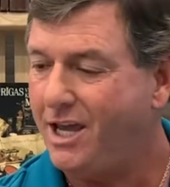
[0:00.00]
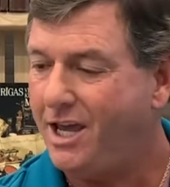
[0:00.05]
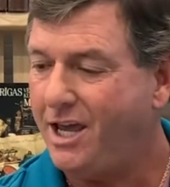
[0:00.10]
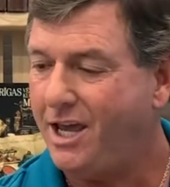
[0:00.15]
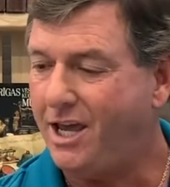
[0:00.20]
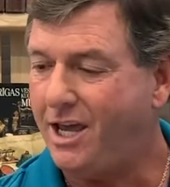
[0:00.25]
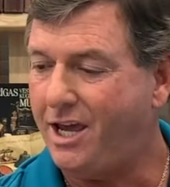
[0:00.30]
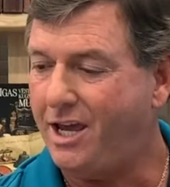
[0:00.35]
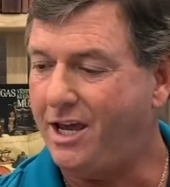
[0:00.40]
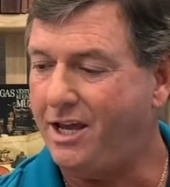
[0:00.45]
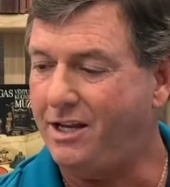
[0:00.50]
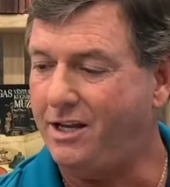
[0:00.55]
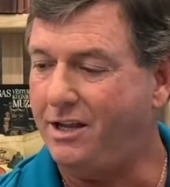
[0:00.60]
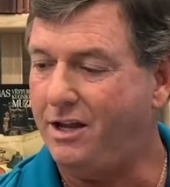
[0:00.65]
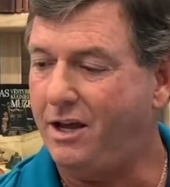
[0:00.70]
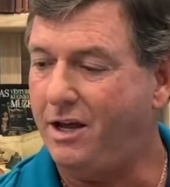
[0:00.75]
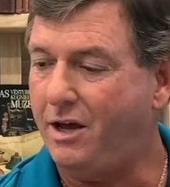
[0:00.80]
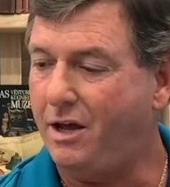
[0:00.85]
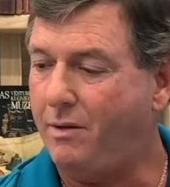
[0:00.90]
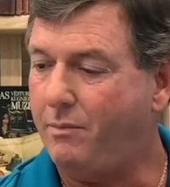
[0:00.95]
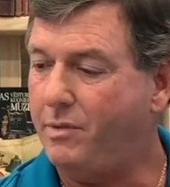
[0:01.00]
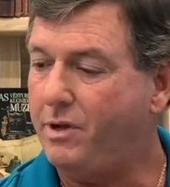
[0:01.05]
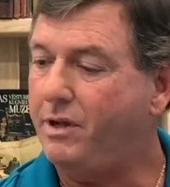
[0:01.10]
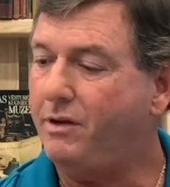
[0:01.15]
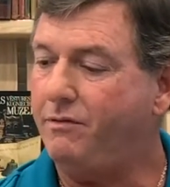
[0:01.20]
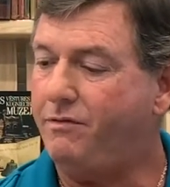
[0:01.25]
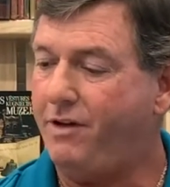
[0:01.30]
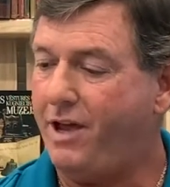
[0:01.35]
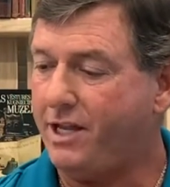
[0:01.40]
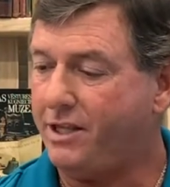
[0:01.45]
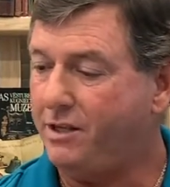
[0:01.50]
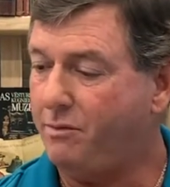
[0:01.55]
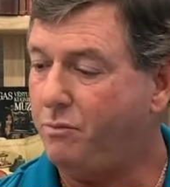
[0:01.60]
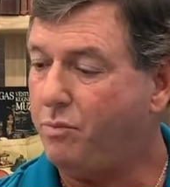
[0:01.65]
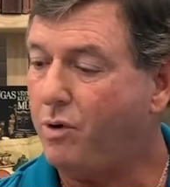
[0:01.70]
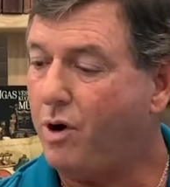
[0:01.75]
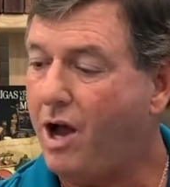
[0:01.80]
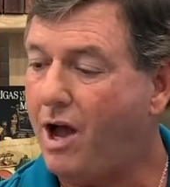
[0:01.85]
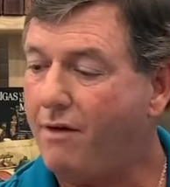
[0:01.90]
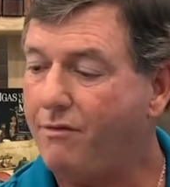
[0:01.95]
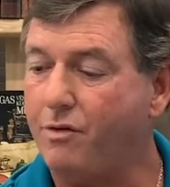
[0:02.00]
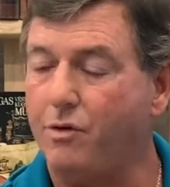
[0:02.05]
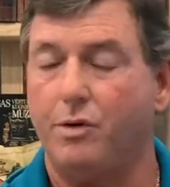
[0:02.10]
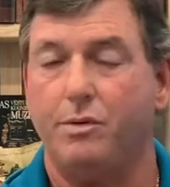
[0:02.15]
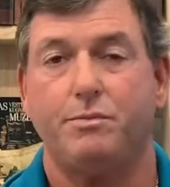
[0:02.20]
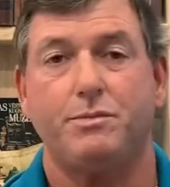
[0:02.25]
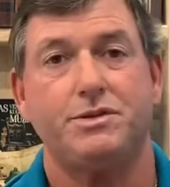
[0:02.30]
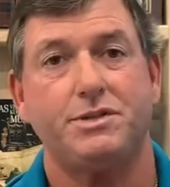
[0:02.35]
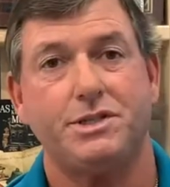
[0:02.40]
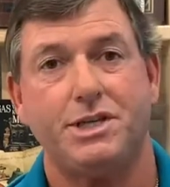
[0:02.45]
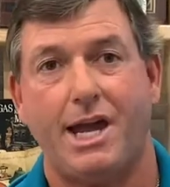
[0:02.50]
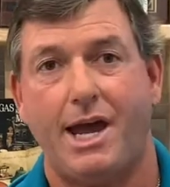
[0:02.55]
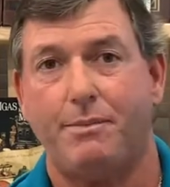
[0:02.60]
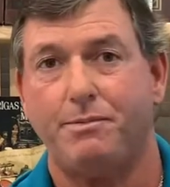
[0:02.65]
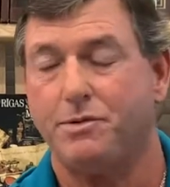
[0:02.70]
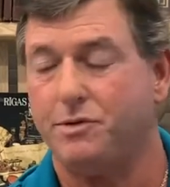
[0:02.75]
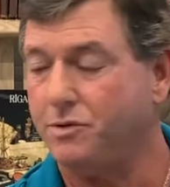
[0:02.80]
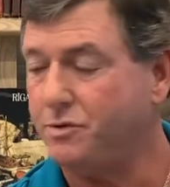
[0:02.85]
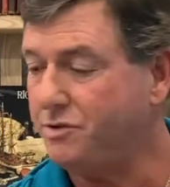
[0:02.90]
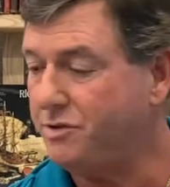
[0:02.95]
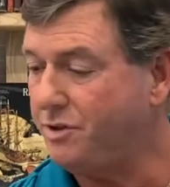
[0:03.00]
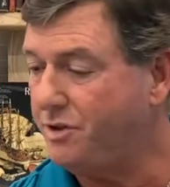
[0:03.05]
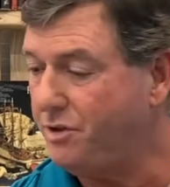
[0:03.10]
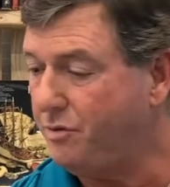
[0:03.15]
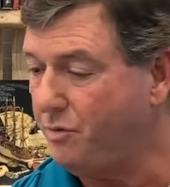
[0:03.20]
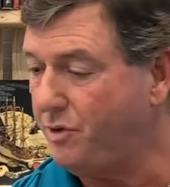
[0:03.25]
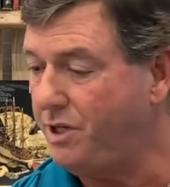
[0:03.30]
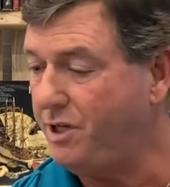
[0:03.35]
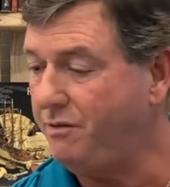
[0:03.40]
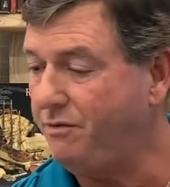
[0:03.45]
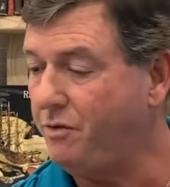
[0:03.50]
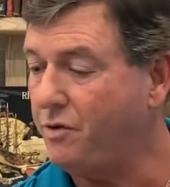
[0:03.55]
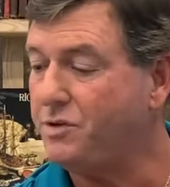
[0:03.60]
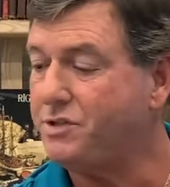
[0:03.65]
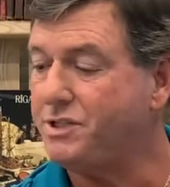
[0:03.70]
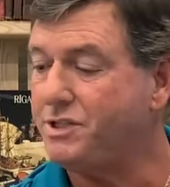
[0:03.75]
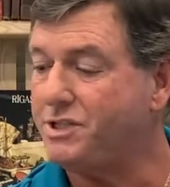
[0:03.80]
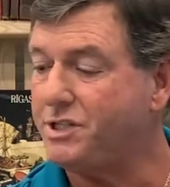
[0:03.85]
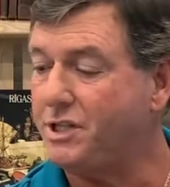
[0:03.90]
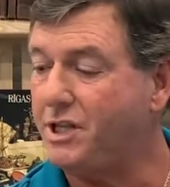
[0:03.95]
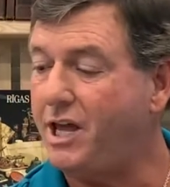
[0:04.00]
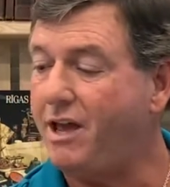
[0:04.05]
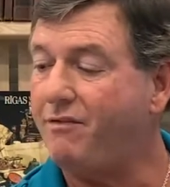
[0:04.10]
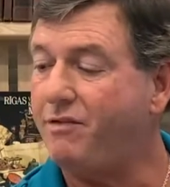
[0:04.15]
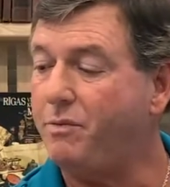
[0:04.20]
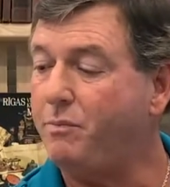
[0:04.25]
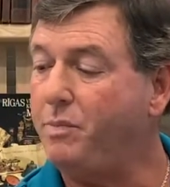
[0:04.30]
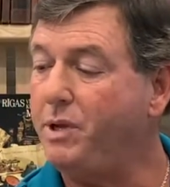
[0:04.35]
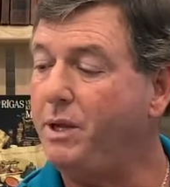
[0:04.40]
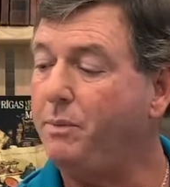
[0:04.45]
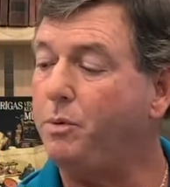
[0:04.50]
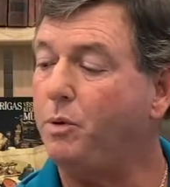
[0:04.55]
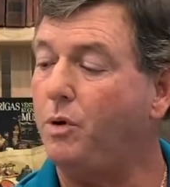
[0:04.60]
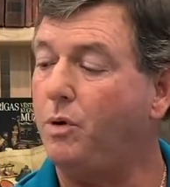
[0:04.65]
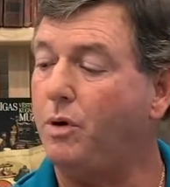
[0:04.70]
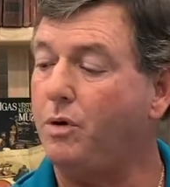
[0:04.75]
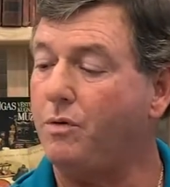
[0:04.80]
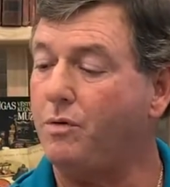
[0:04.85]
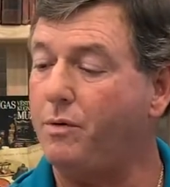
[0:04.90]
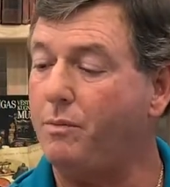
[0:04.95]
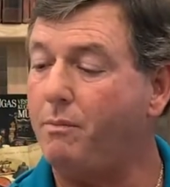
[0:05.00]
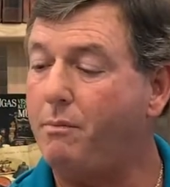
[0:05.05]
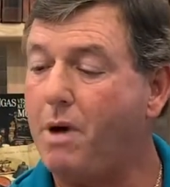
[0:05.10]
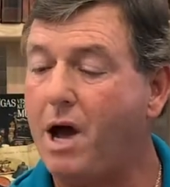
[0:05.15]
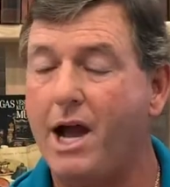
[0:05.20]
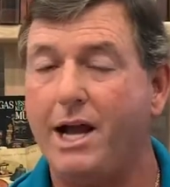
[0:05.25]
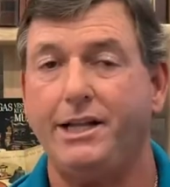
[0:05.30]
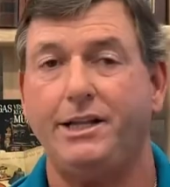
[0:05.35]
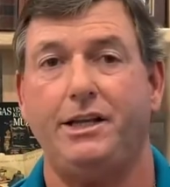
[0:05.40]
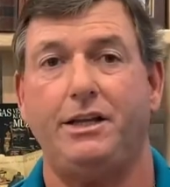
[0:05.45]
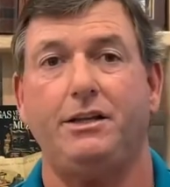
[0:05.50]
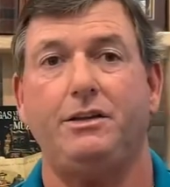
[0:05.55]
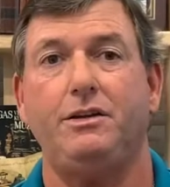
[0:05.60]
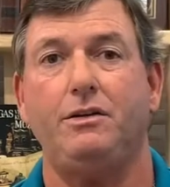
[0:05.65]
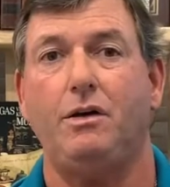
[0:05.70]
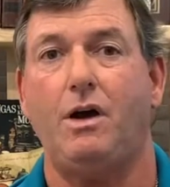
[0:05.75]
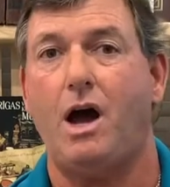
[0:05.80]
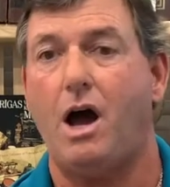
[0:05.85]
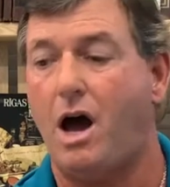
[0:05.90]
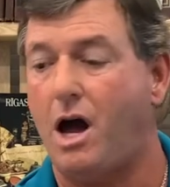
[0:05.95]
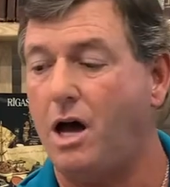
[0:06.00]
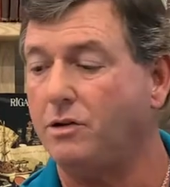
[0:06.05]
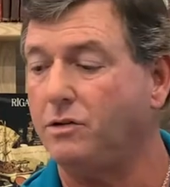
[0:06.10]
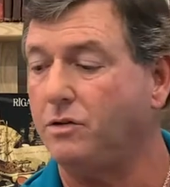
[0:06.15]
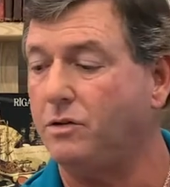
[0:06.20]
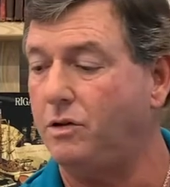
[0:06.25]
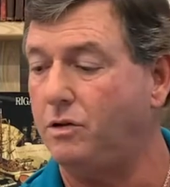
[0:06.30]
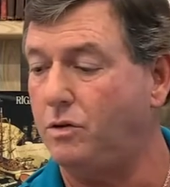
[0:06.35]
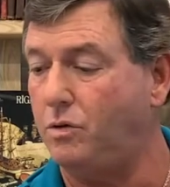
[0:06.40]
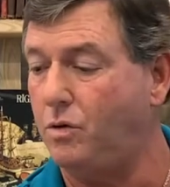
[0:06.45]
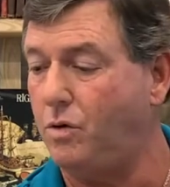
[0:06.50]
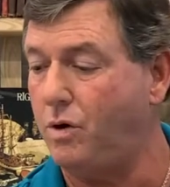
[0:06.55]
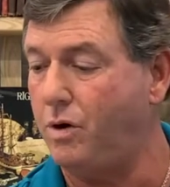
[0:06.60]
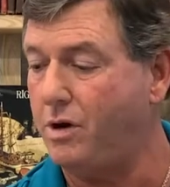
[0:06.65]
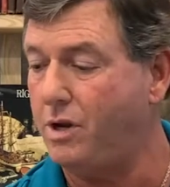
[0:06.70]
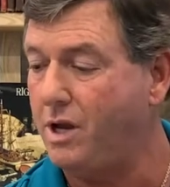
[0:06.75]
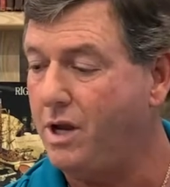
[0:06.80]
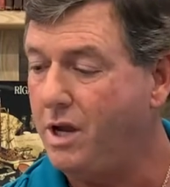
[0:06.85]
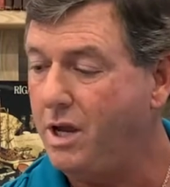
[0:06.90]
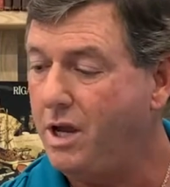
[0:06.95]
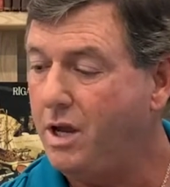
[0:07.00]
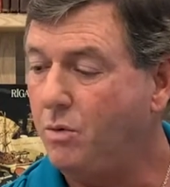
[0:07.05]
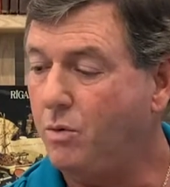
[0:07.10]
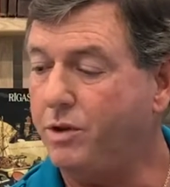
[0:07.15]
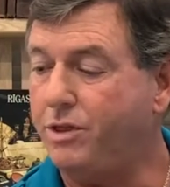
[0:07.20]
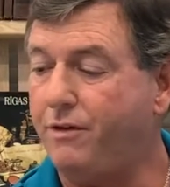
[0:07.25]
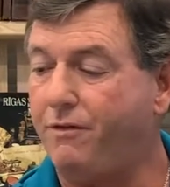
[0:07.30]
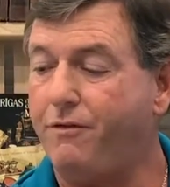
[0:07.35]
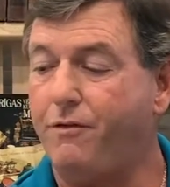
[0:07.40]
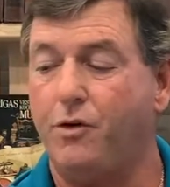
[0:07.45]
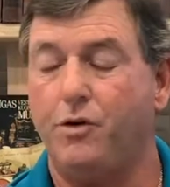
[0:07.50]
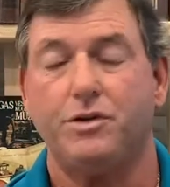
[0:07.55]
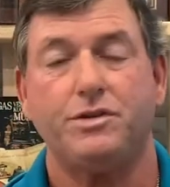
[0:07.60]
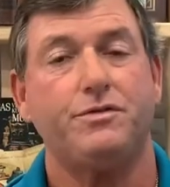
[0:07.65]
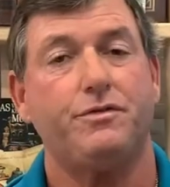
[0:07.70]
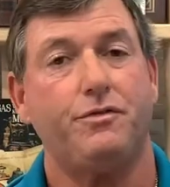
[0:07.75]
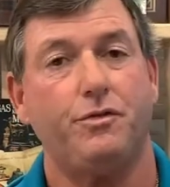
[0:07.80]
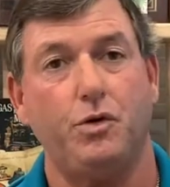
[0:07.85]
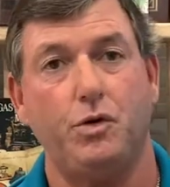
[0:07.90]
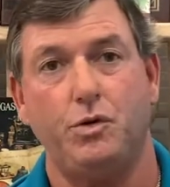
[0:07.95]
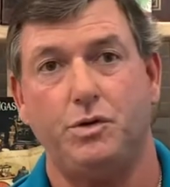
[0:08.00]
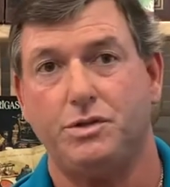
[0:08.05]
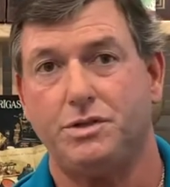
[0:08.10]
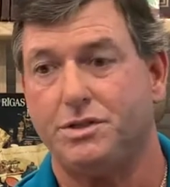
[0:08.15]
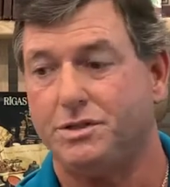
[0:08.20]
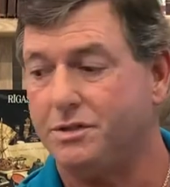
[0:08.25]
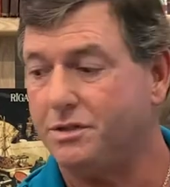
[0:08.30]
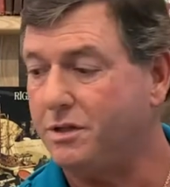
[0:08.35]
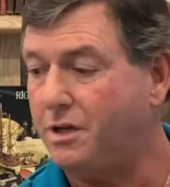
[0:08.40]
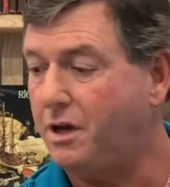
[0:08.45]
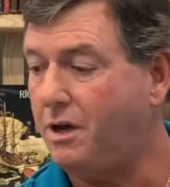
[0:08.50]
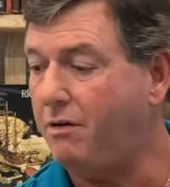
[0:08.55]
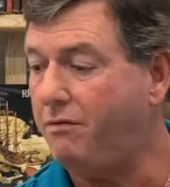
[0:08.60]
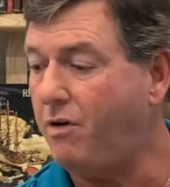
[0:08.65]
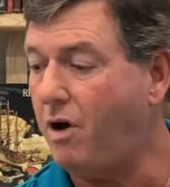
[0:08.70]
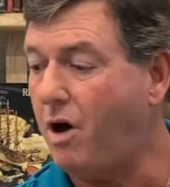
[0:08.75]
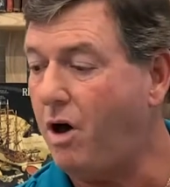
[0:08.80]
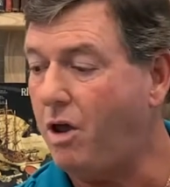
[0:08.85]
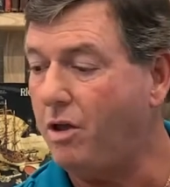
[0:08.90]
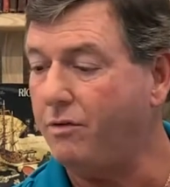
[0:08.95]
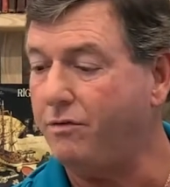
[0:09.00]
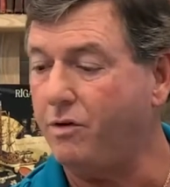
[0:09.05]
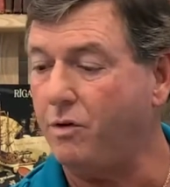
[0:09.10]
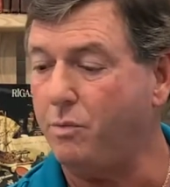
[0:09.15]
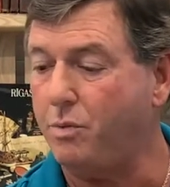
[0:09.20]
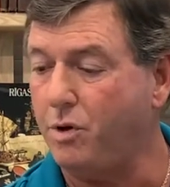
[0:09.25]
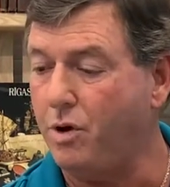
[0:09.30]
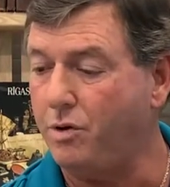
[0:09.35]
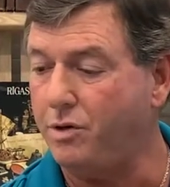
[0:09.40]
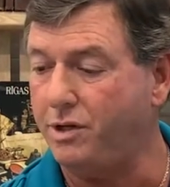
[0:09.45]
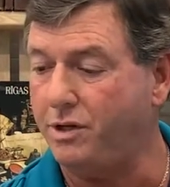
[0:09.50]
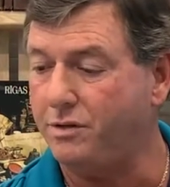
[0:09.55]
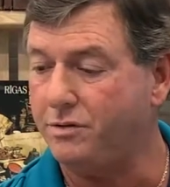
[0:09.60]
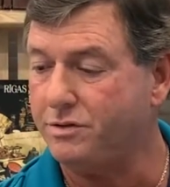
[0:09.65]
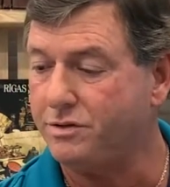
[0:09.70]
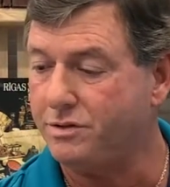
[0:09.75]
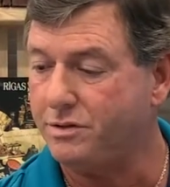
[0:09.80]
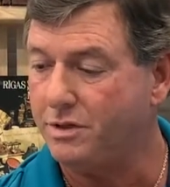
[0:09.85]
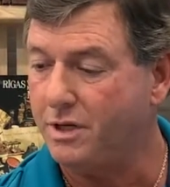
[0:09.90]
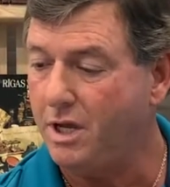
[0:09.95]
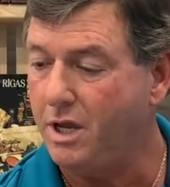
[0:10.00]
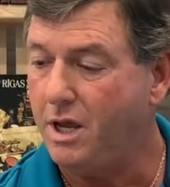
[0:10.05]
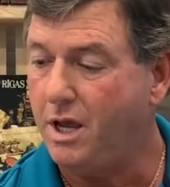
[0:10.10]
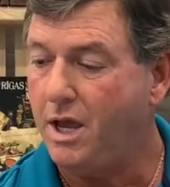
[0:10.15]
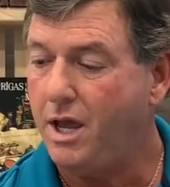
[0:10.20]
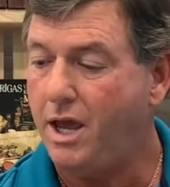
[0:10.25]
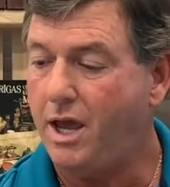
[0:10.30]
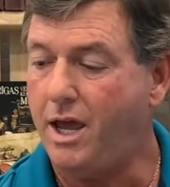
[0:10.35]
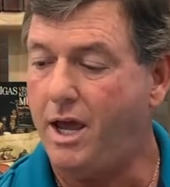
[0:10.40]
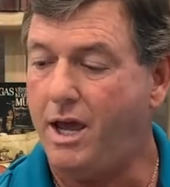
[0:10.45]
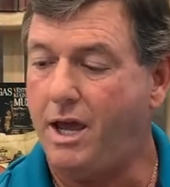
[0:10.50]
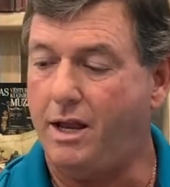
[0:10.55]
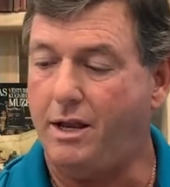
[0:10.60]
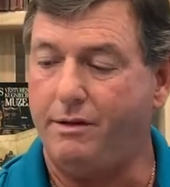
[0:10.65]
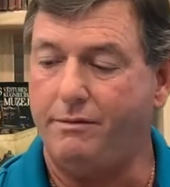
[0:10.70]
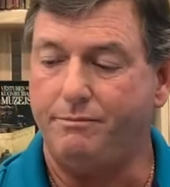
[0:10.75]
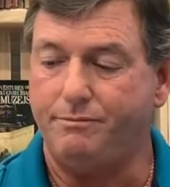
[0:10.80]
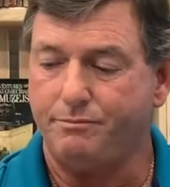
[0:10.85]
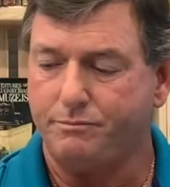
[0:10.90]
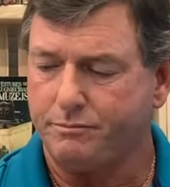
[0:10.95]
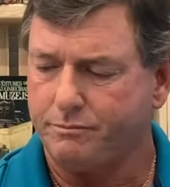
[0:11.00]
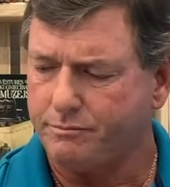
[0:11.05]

And in fact, in Proverbs chapter 3, verses 11, people are reminded to honor the Lord with the first fruits of all of your produce. And